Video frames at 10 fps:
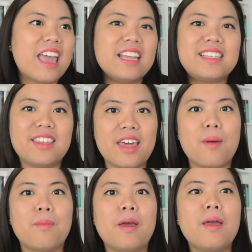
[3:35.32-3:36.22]
it's
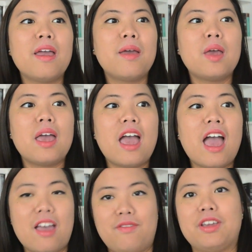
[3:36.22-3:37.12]
them
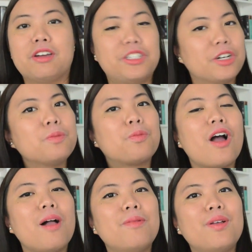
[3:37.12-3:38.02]
having adult
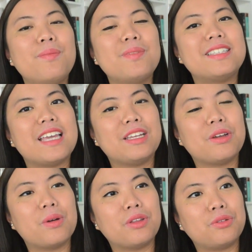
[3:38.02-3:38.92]
problems and
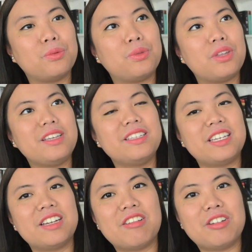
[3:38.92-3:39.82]
going through things
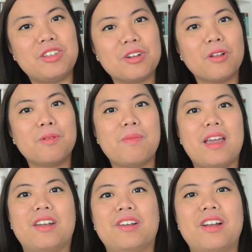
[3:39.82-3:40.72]
in an adult
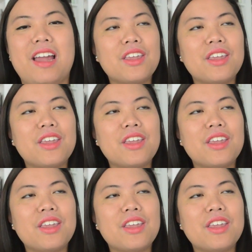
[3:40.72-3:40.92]
manner.